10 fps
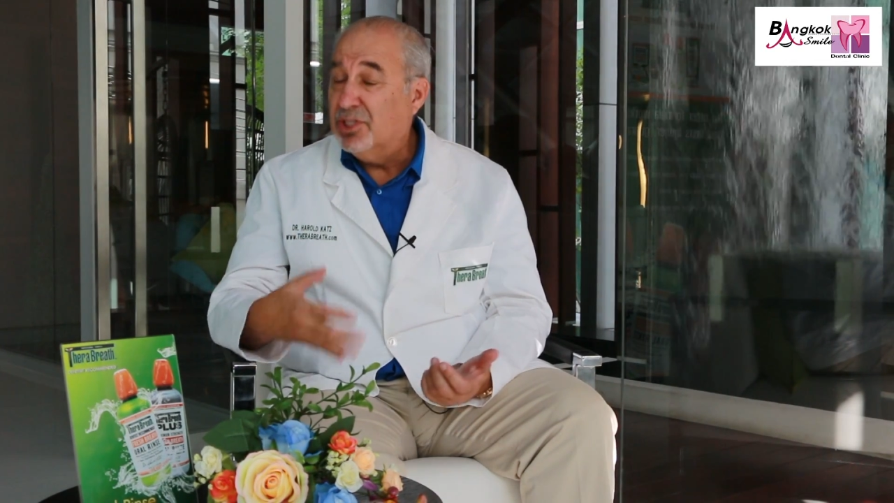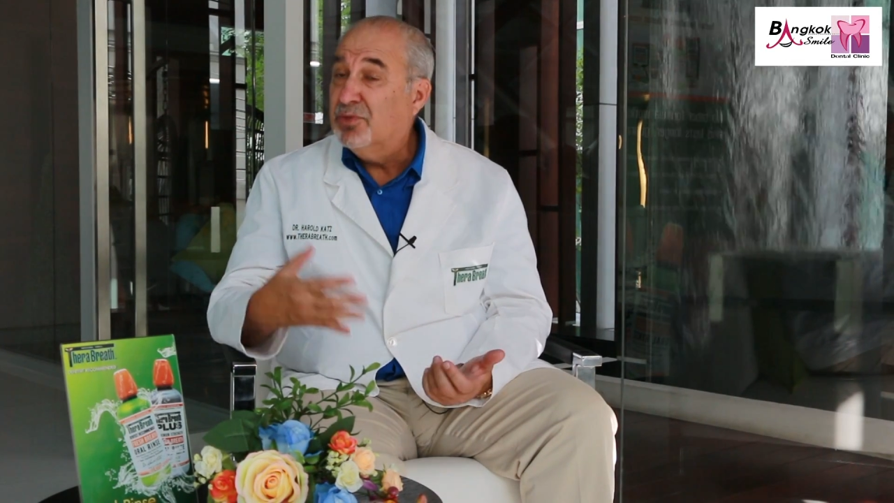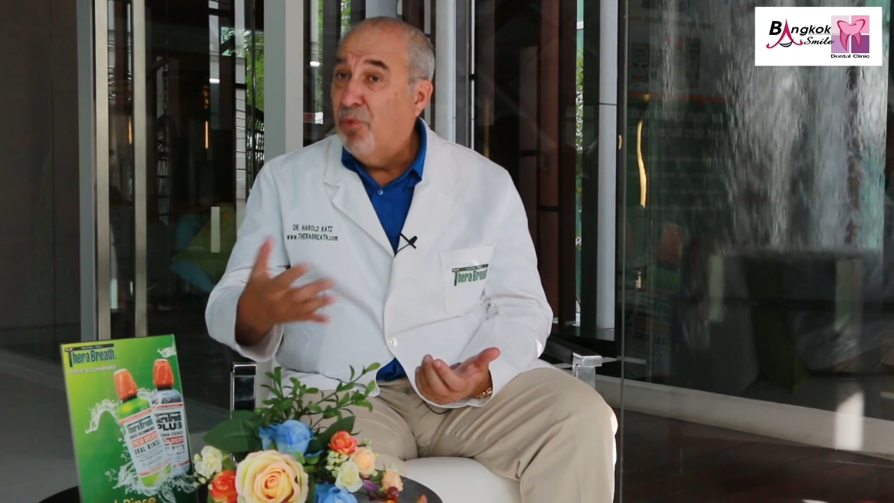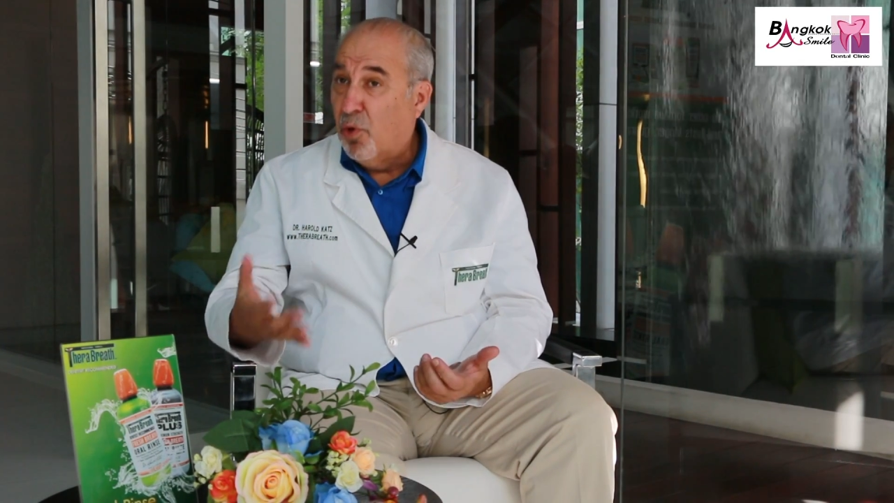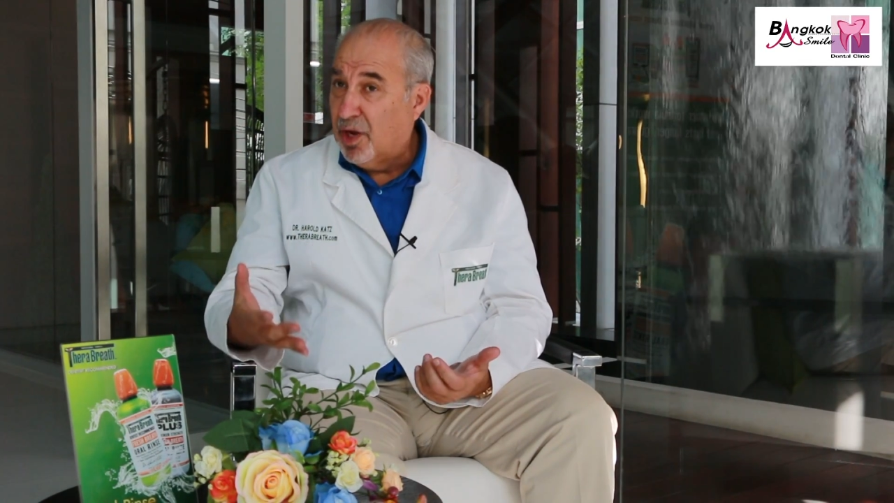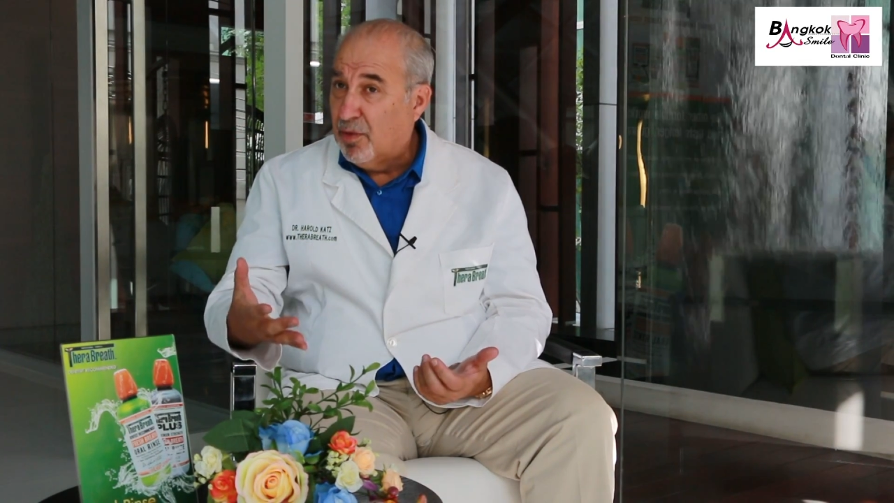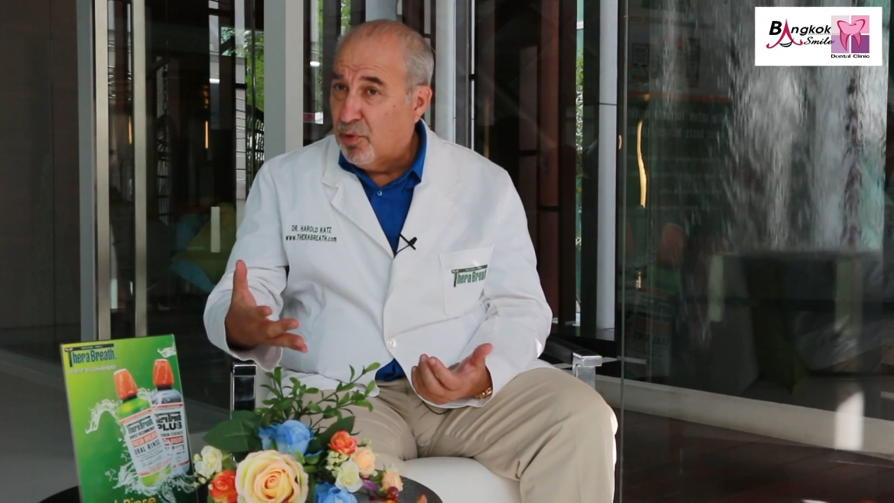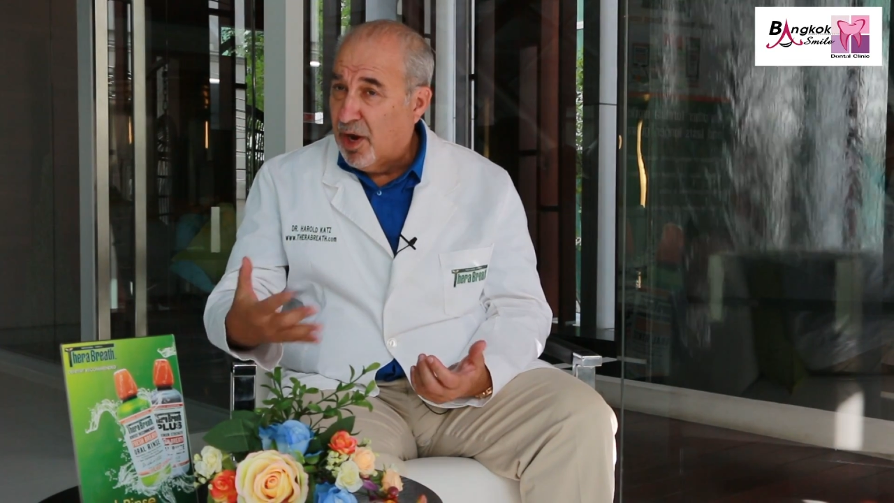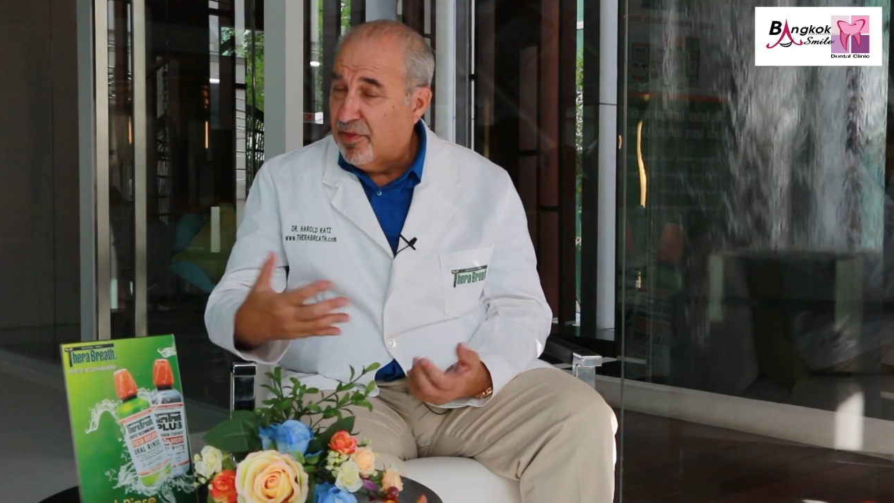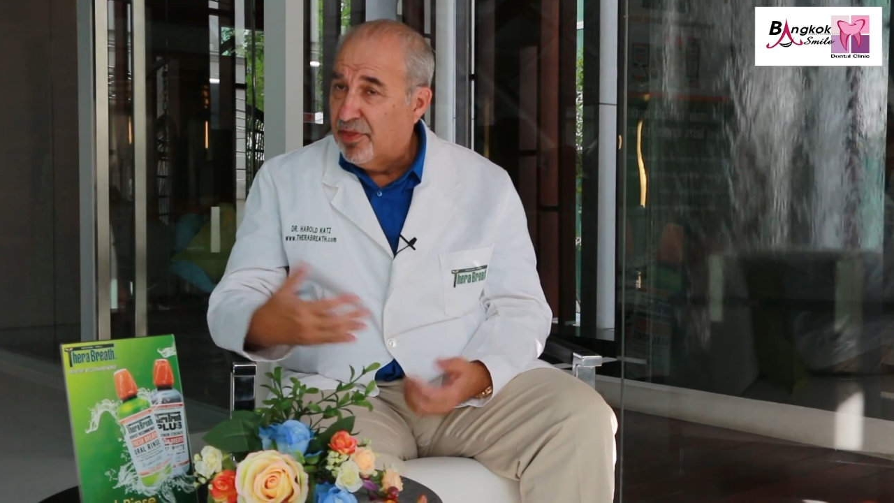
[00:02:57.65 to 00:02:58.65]
is morning
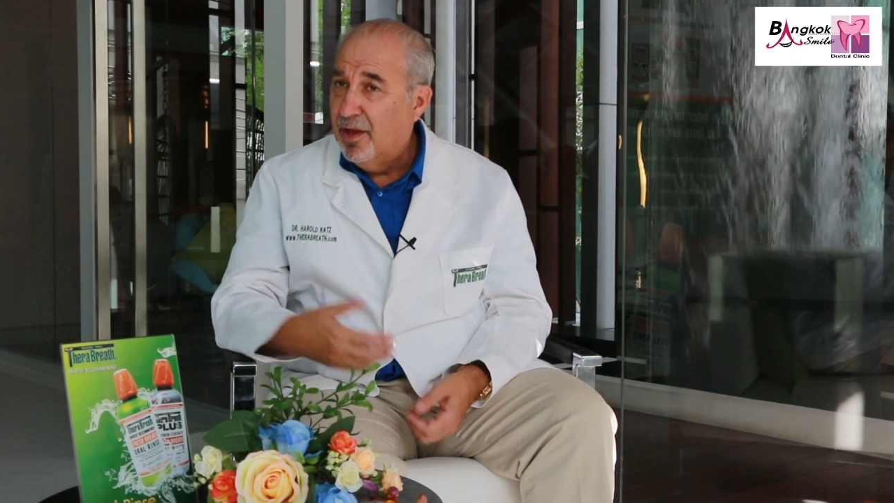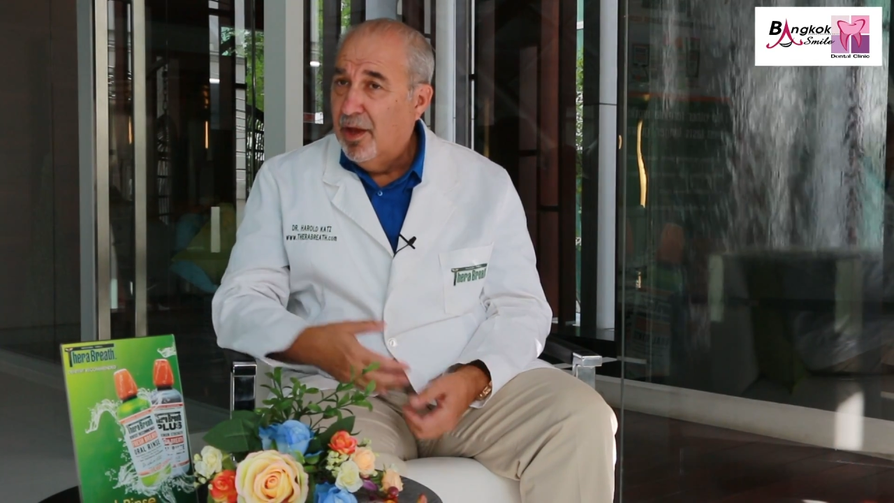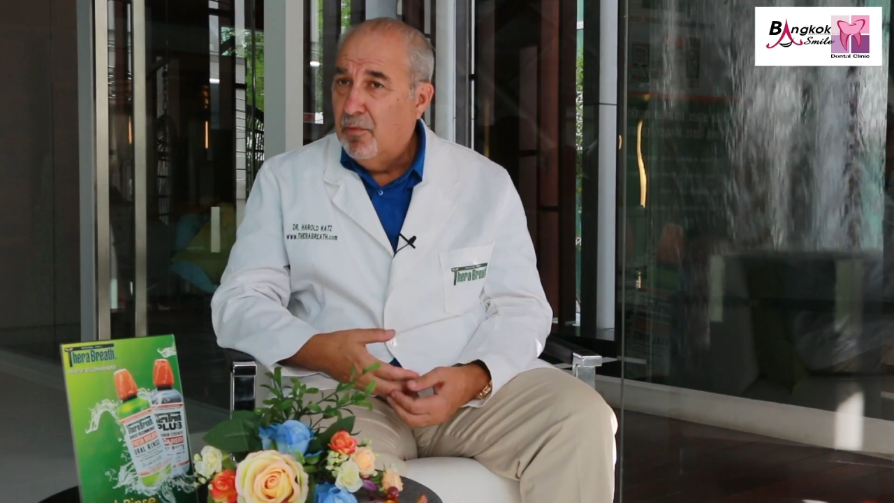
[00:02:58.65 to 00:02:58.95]
breath.